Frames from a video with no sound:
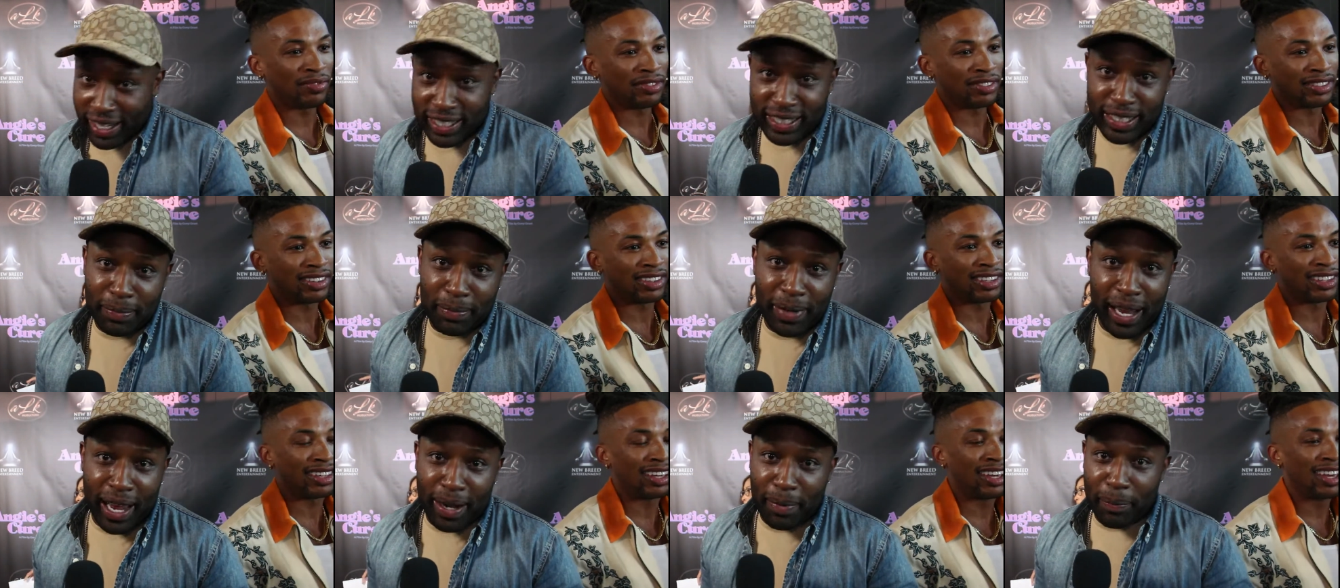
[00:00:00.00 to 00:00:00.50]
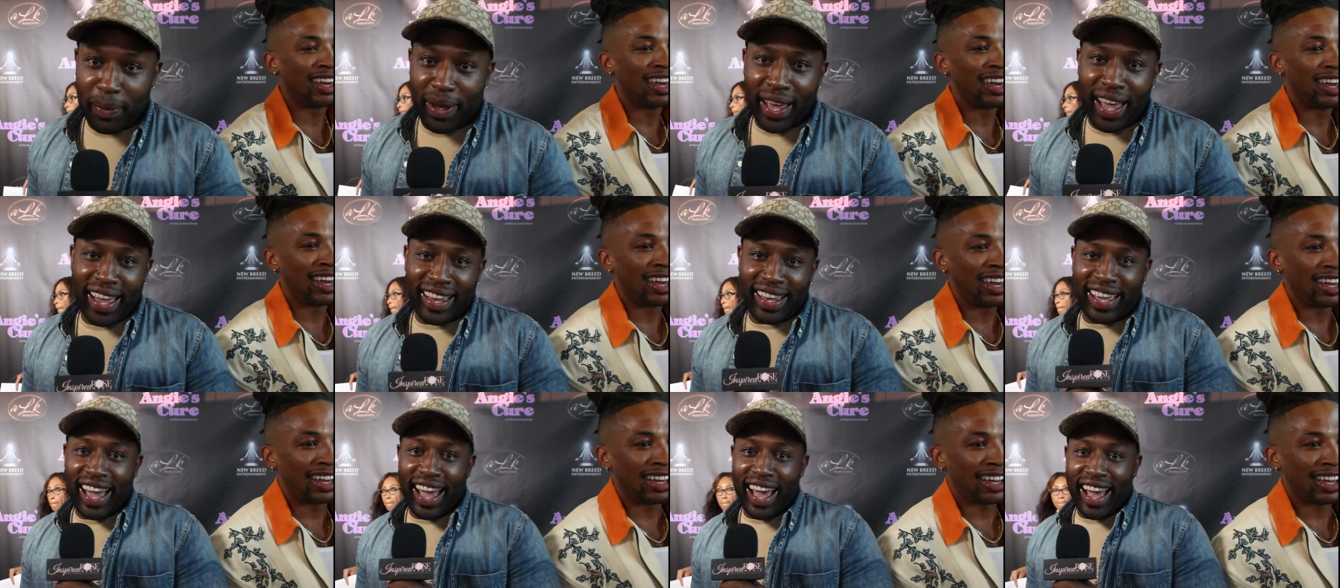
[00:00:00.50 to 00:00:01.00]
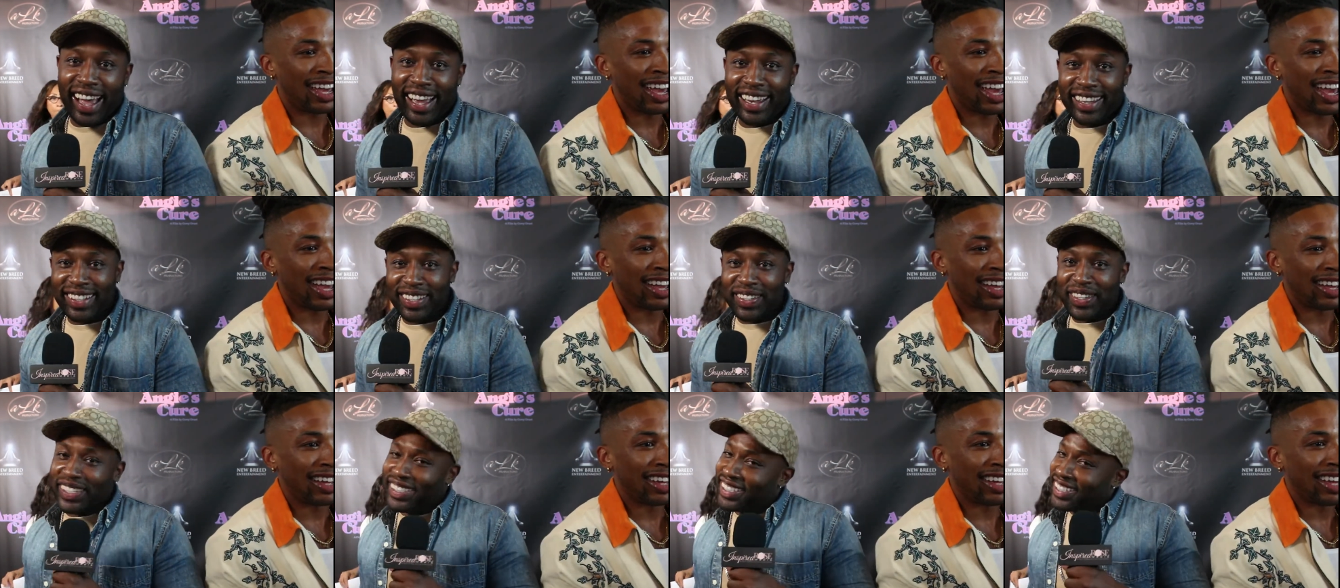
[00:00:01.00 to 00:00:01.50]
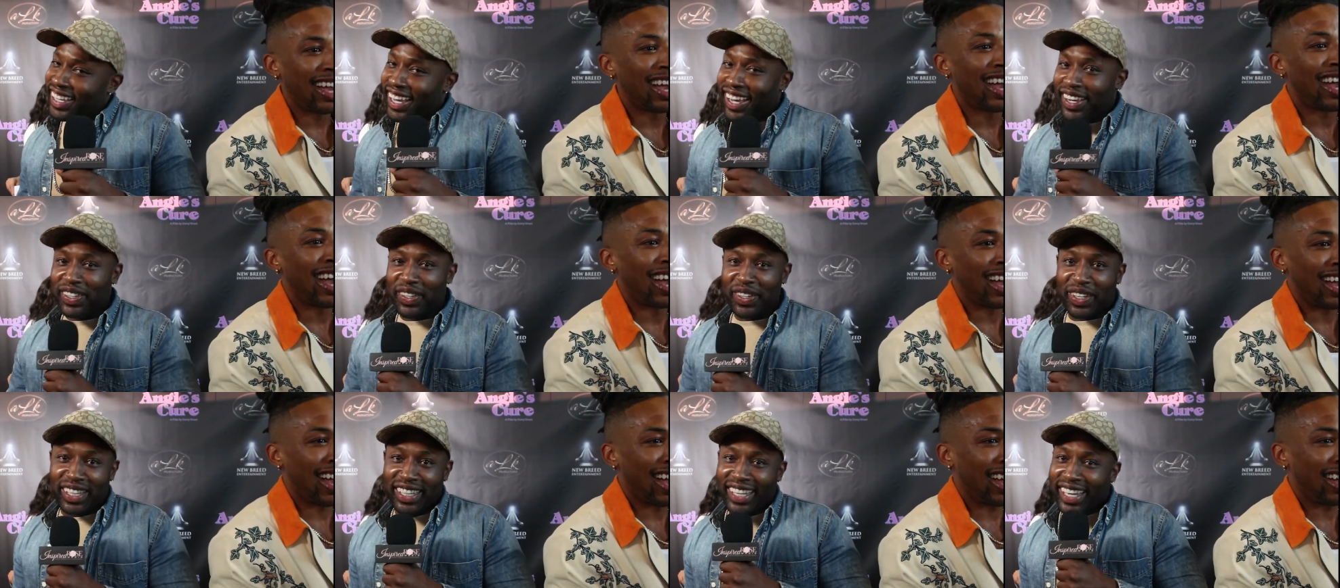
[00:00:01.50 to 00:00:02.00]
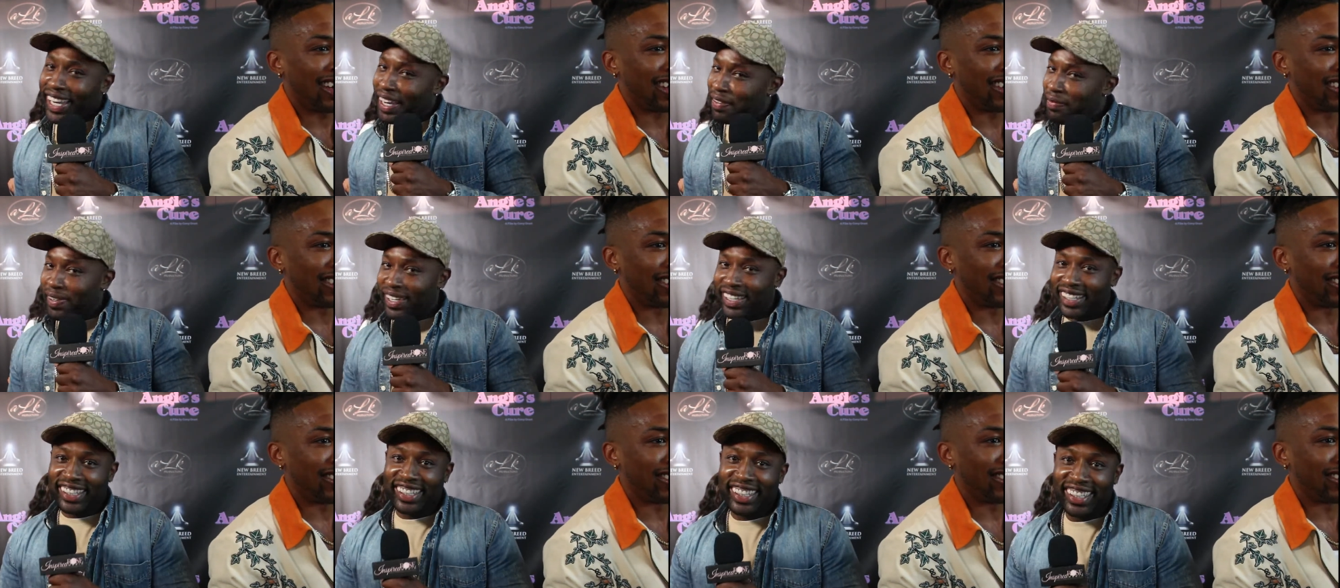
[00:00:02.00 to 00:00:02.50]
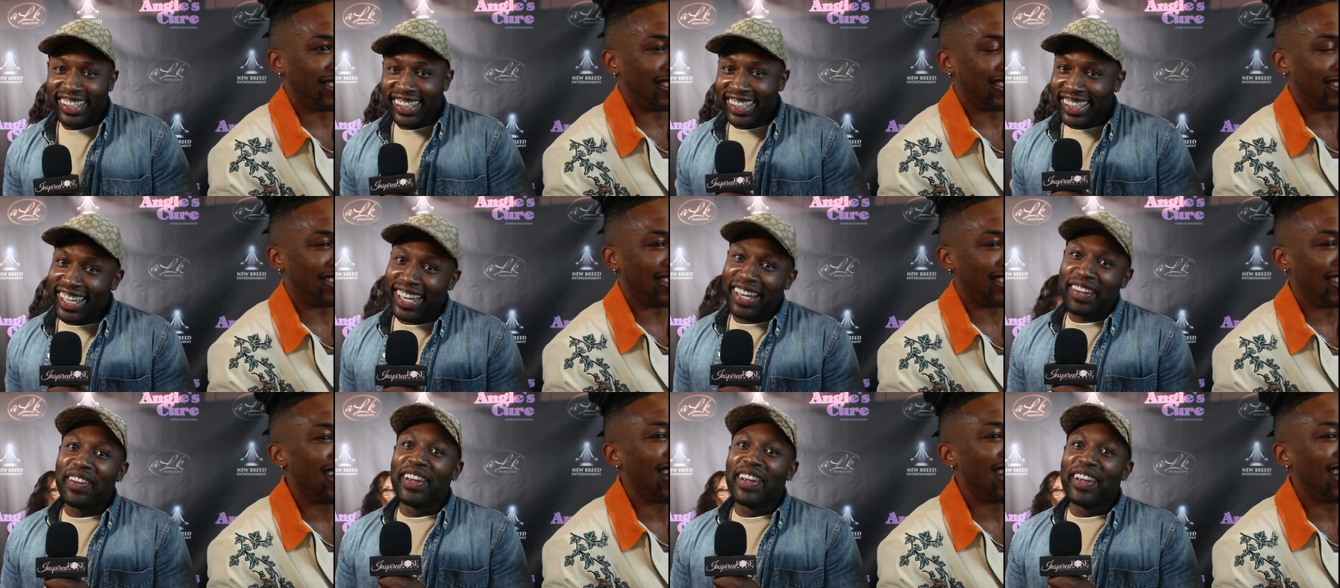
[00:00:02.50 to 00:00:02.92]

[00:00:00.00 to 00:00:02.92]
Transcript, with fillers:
Speaker 1: because I'm not a bad guy. You can tell. You can look at me. Look